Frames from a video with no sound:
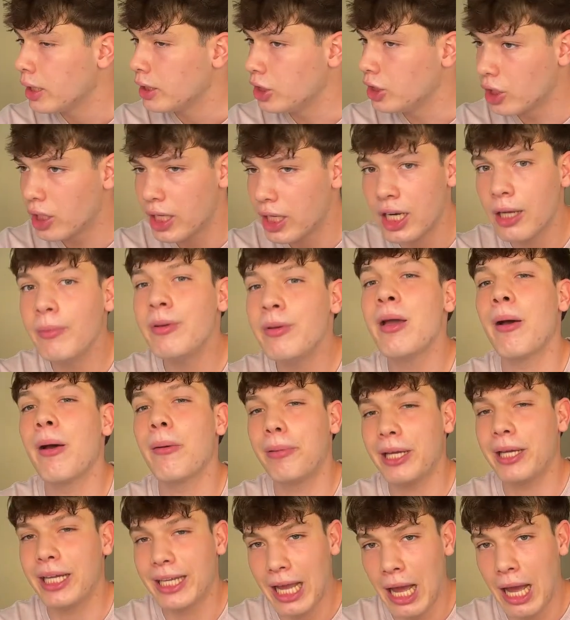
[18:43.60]
you're going to be my
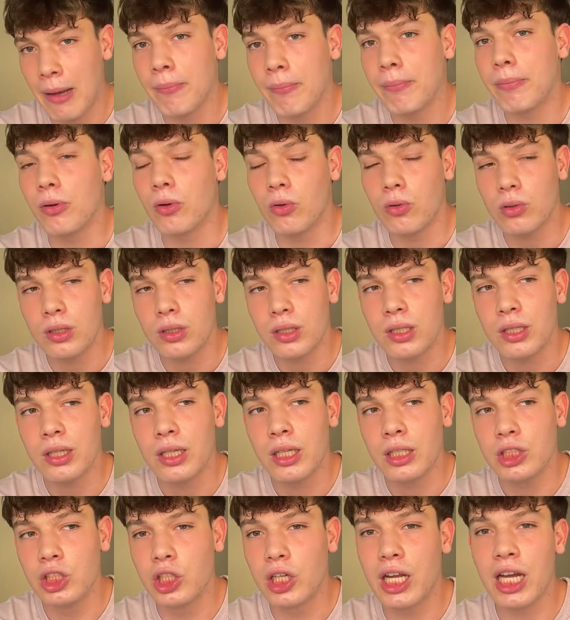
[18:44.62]
big gamble.
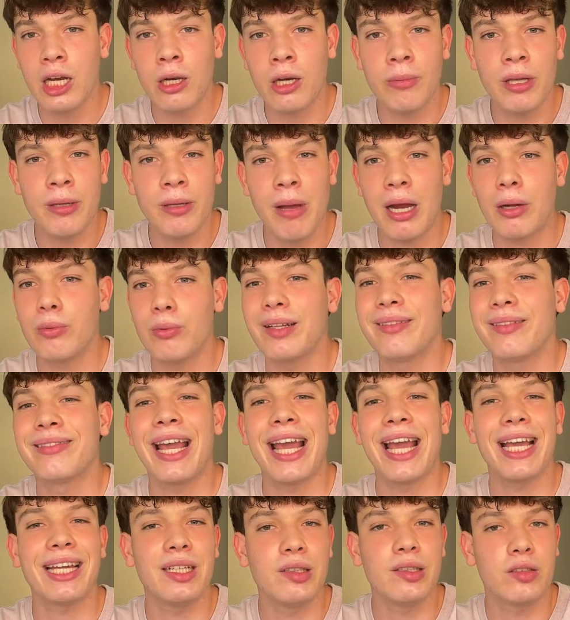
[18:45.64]
You're going to be my
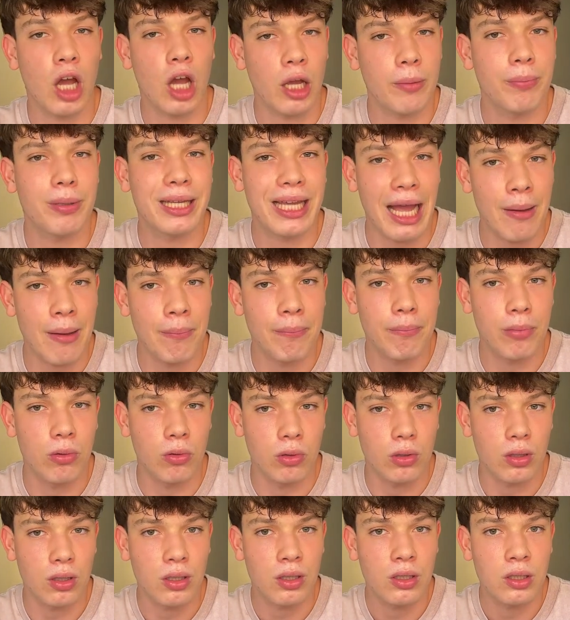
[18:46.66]
Retegui type
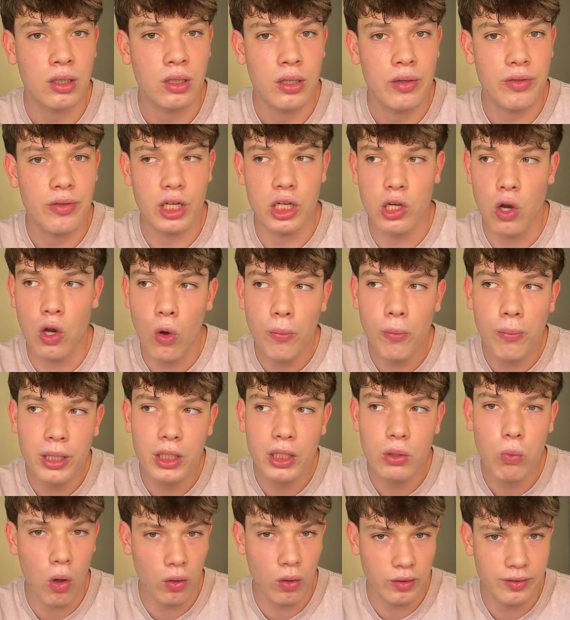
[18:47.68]
gamble that
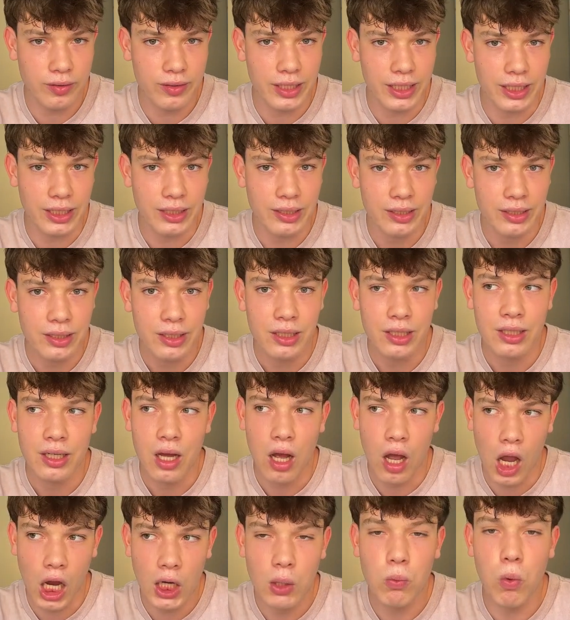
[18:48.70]
nobody wanted.
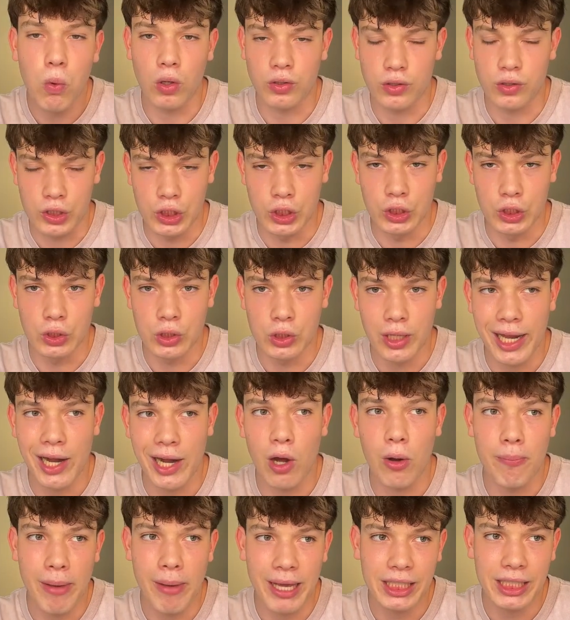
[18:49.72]
I want you, and
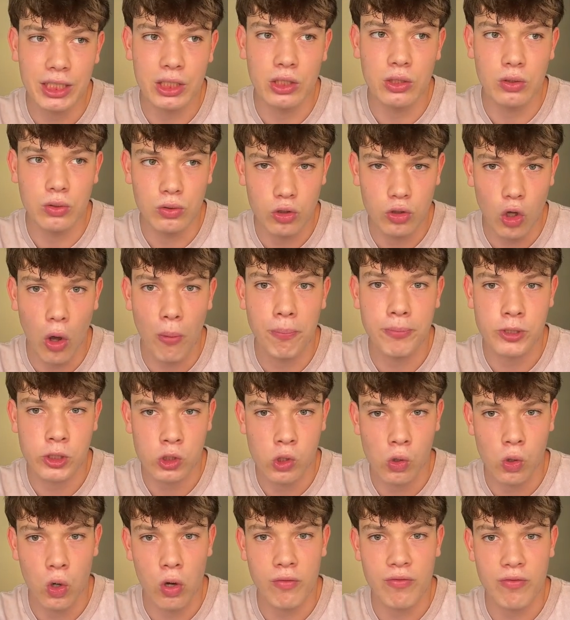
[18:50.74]
I'll make you top
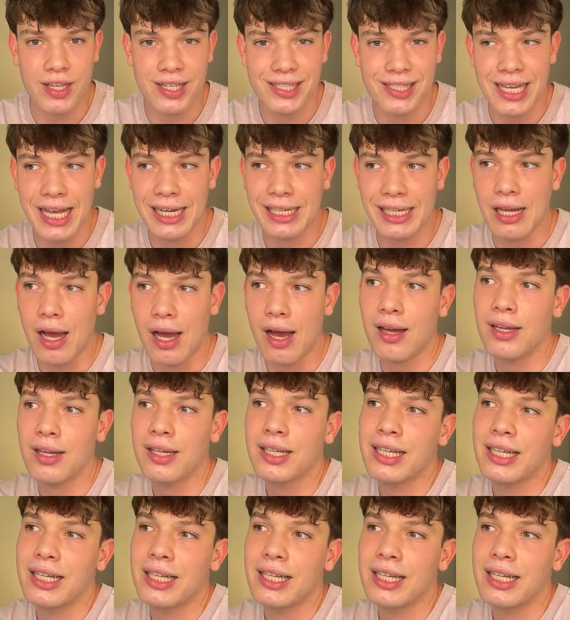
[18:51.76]
scorer of the Serie A.